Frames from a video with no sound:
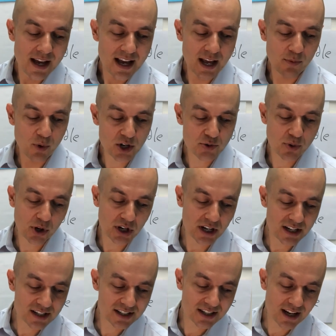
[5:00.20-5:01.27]
in which we're going to
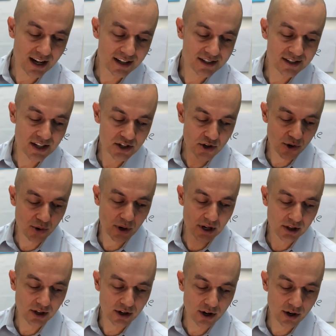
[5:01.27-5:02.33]
discuss and you're going to
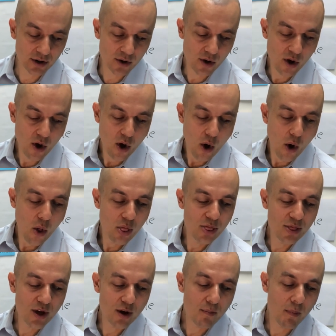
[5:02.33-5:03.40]
learn
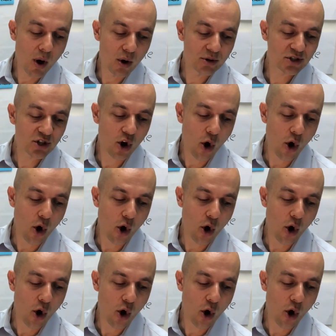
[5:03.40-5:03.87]
the most